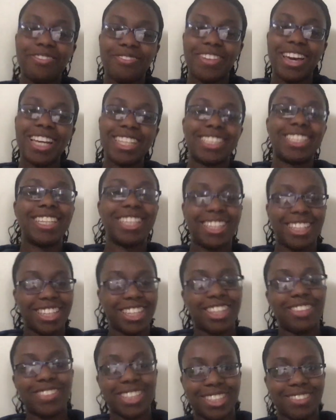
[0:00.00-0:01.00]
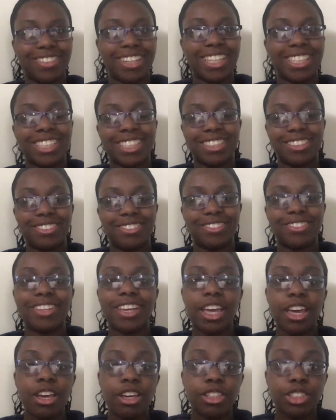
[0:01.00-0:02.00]
back to Youth Perspective.
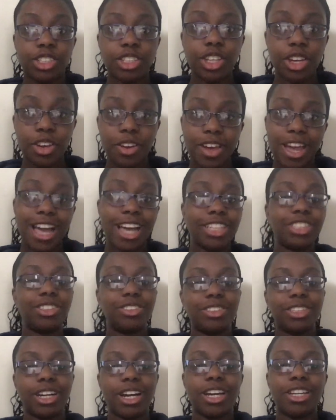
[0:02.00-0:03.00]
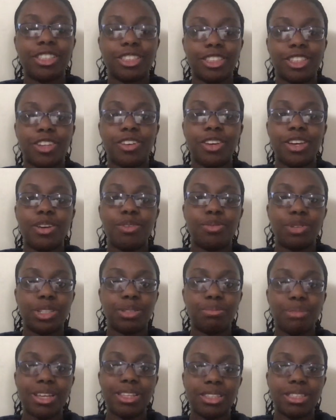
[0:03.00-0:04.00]
So, as you guys know, it was
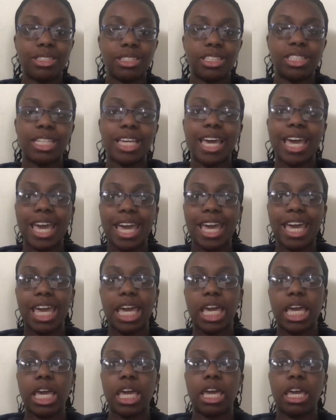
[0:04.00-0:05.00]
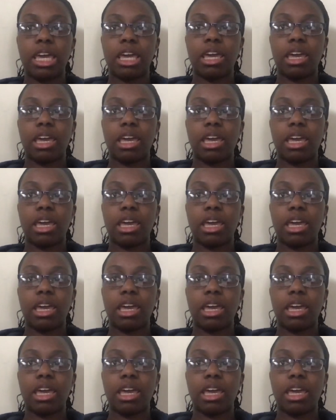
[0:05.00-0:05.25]
Mother's Day